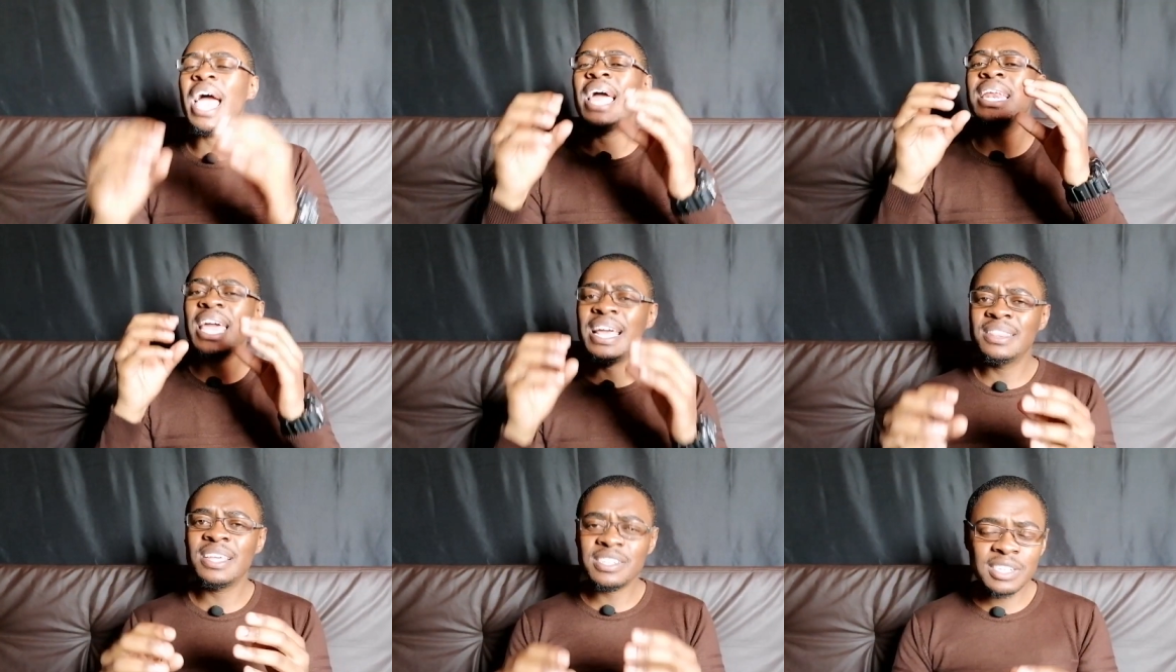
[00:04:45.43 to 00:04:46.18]
And
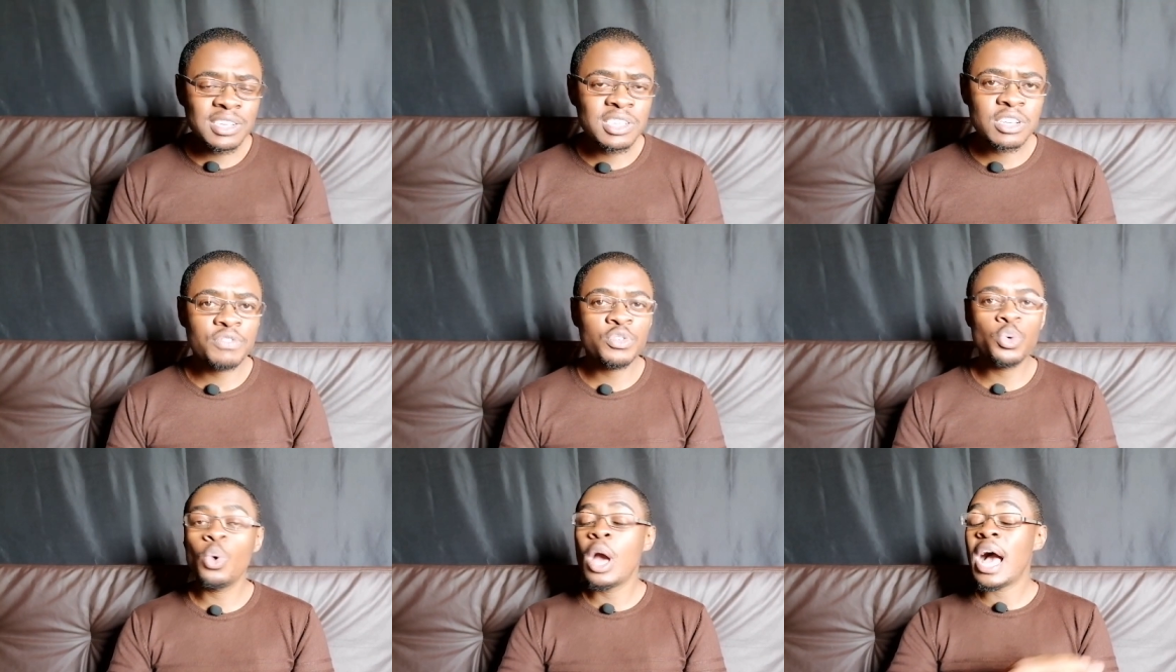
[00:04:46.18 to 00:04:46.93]
in this
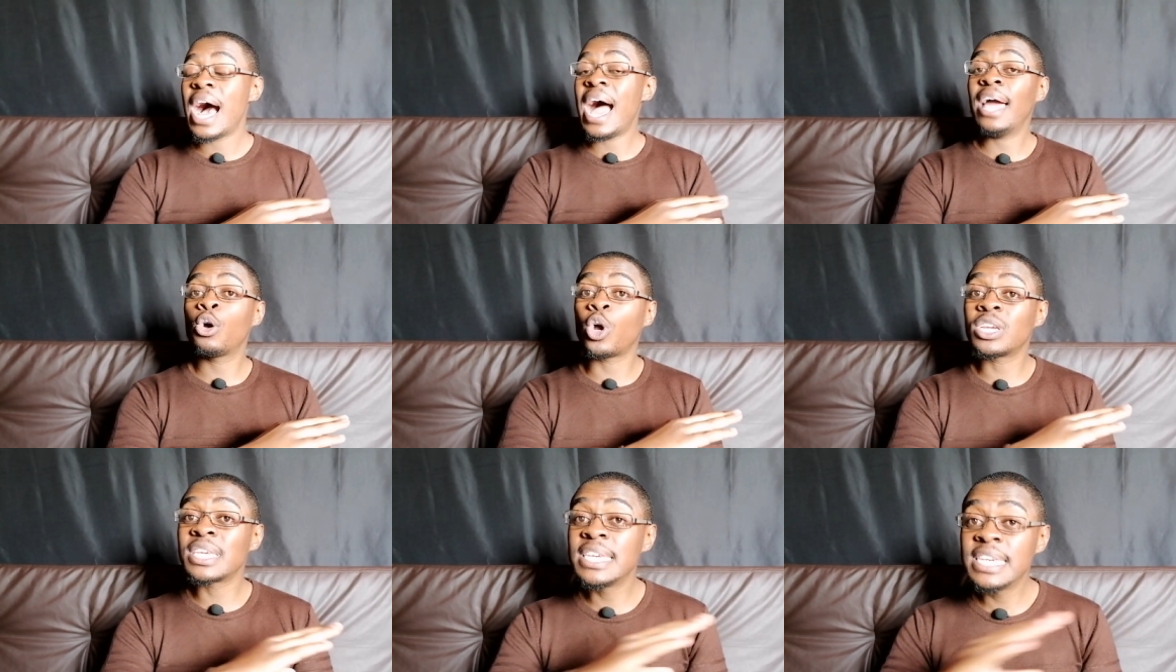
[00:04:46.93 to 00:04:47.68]
interview, I
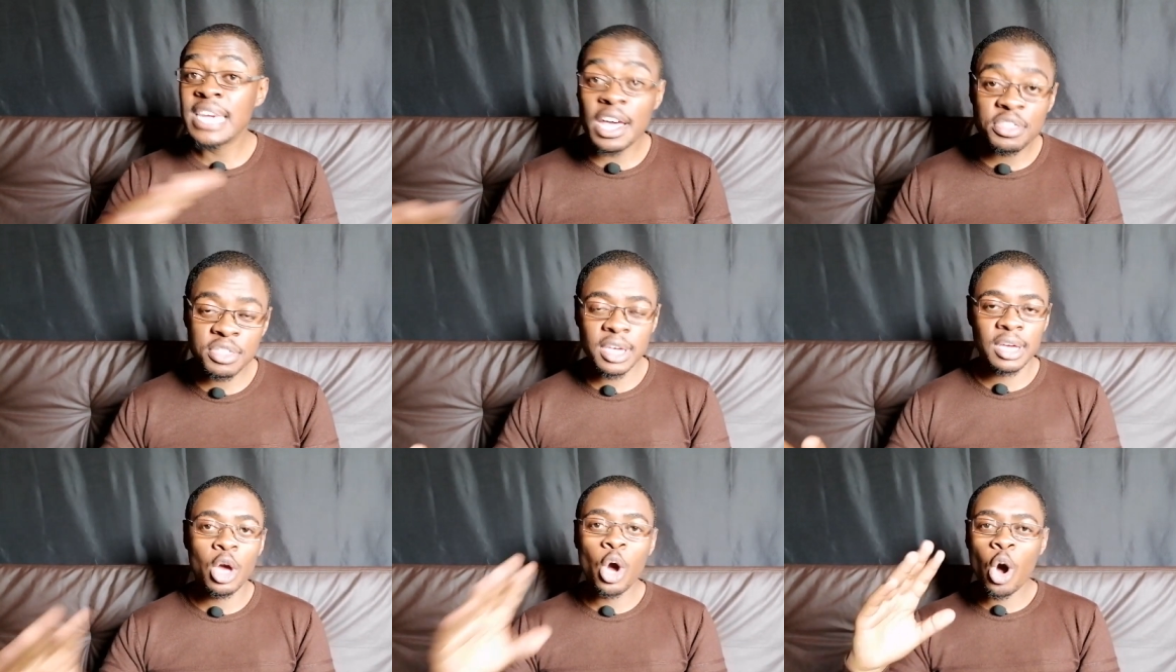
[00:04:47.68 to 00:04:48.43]
got
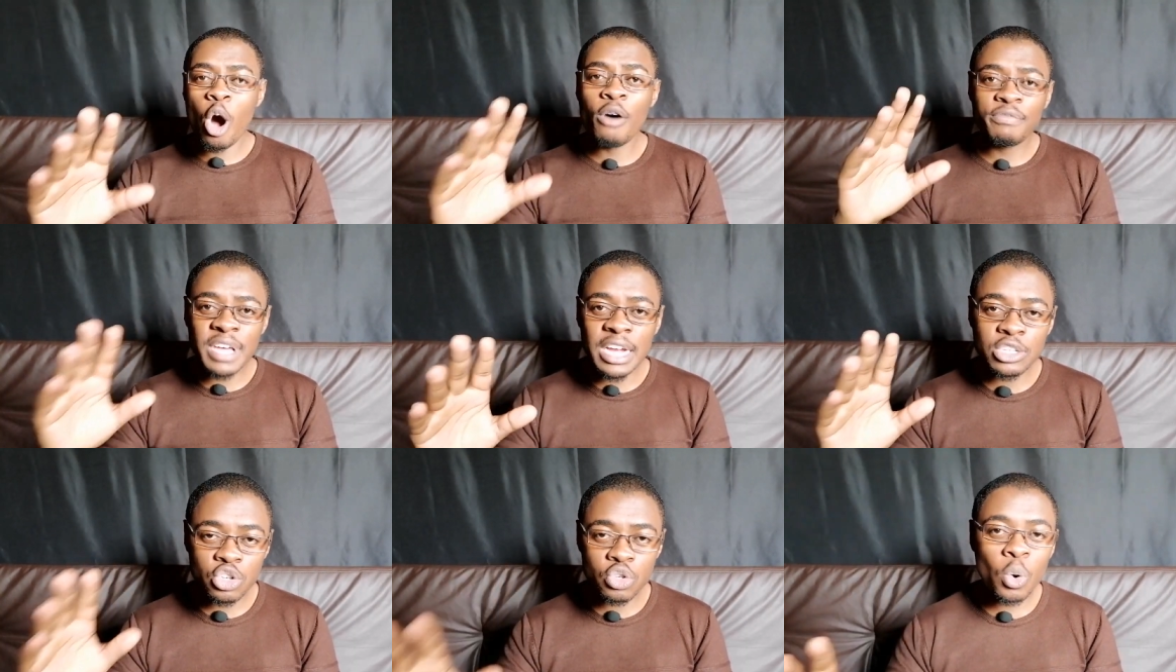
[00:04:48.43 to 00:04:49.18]
nothing of
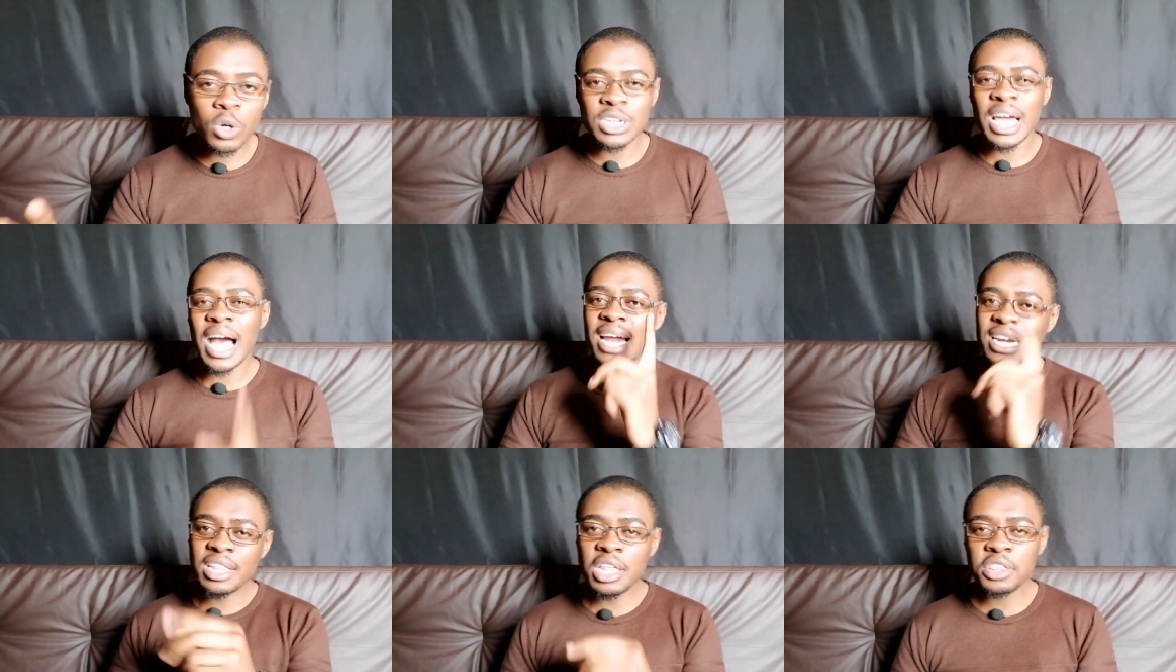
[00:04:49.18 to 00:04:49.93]
that sort.
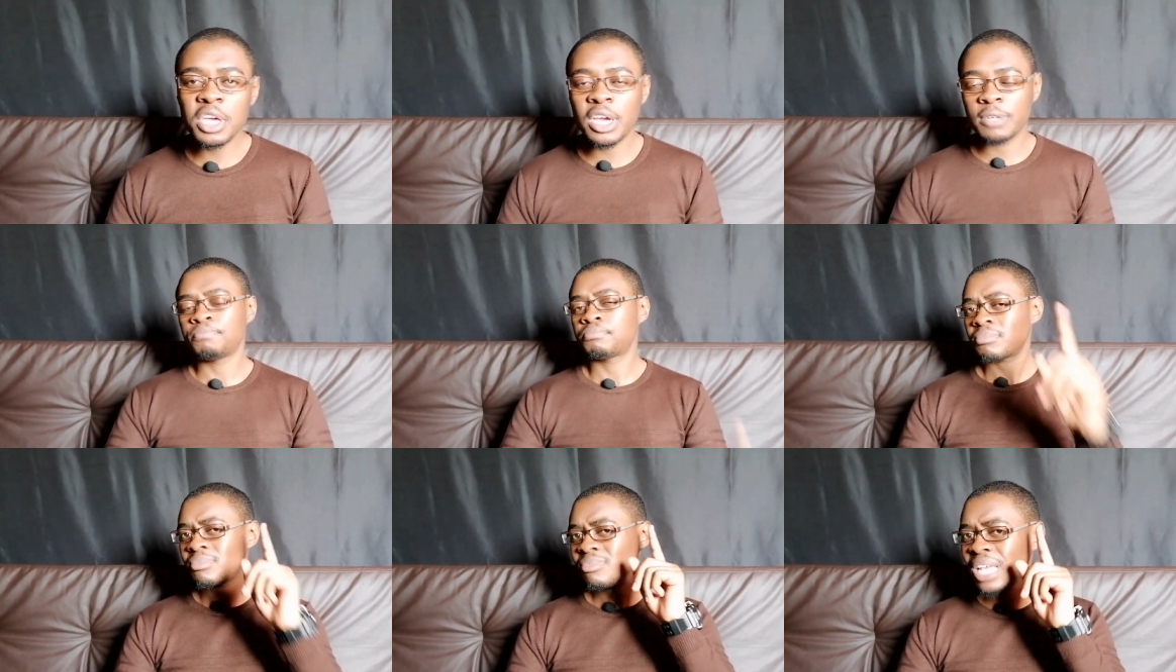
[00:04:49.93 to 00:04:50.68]
Another thing,
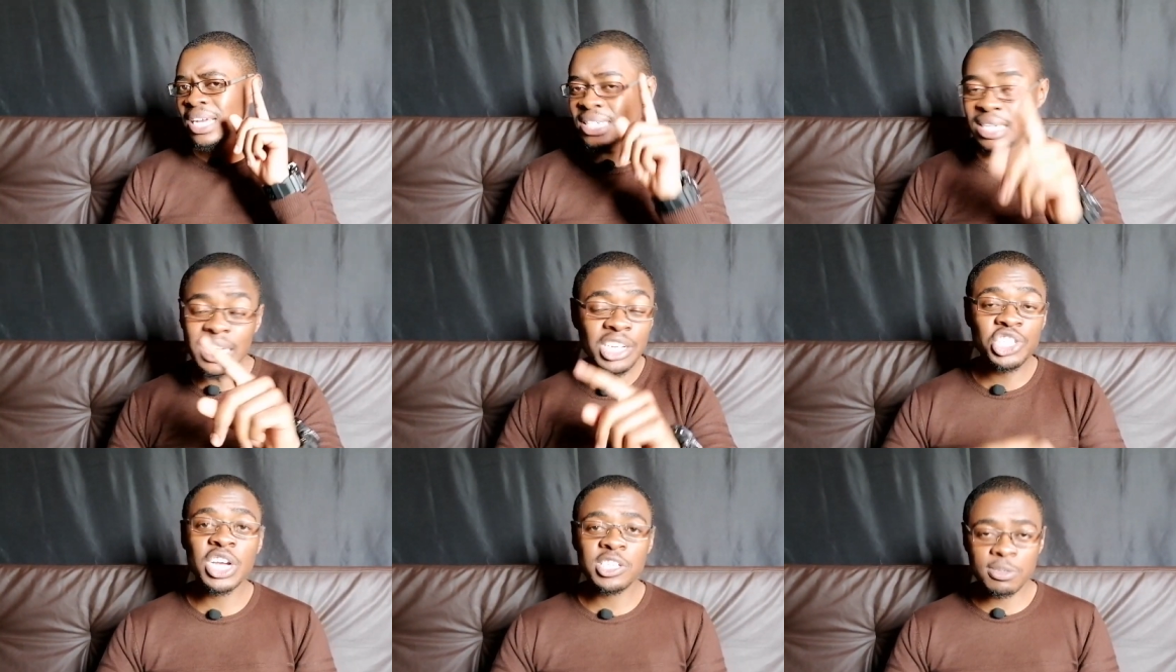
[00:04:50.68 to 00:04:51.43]

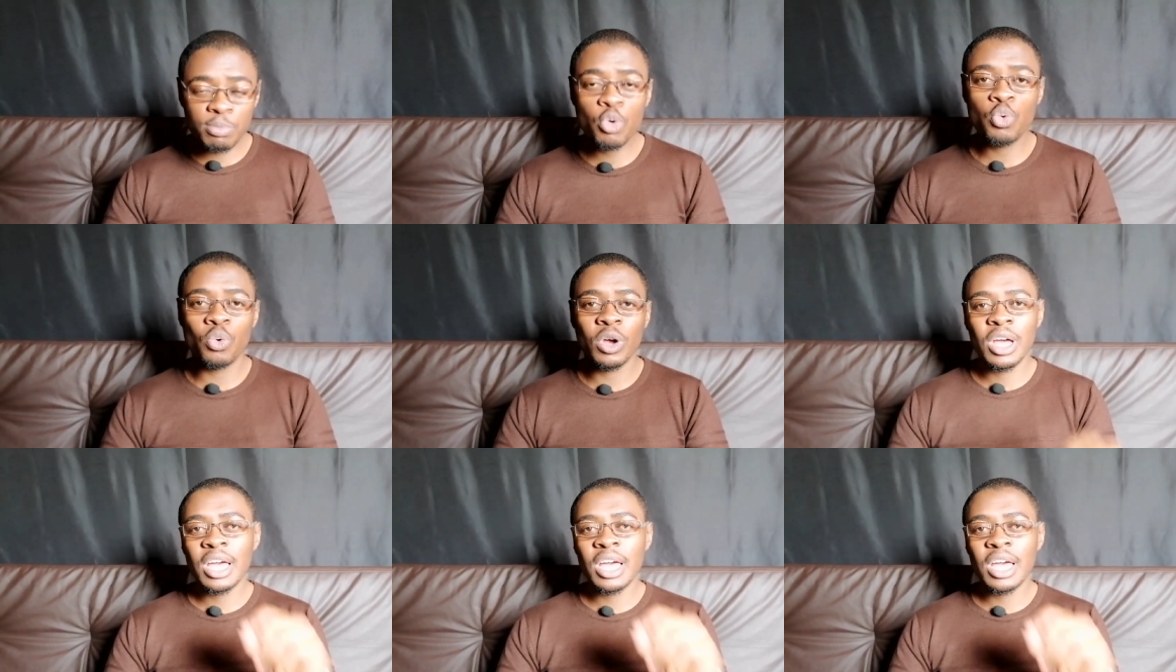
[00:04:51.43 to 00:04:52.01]
DJ Spoo,